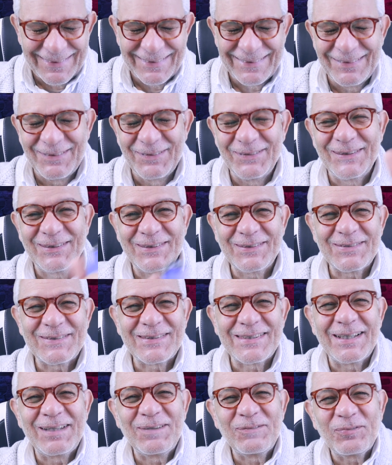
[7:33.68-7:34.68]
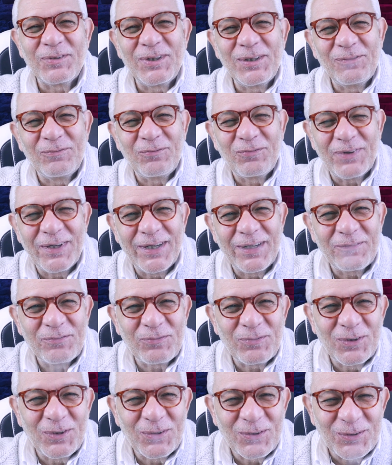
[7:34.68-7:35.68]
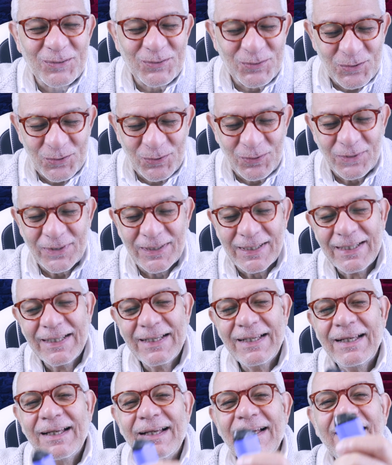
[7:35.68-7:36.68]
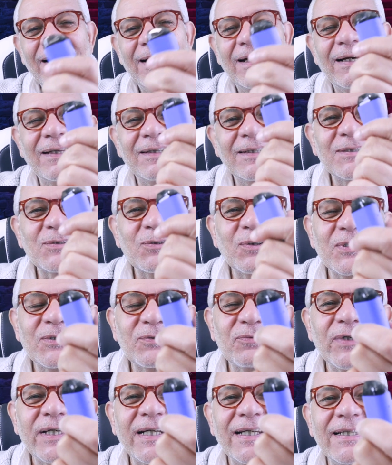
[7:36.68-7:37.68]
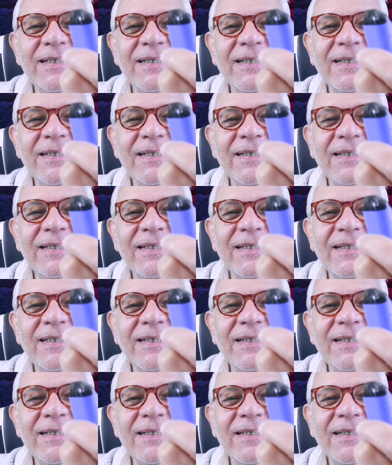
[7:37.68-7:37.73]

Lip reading: do it yourself airflow control. This one is very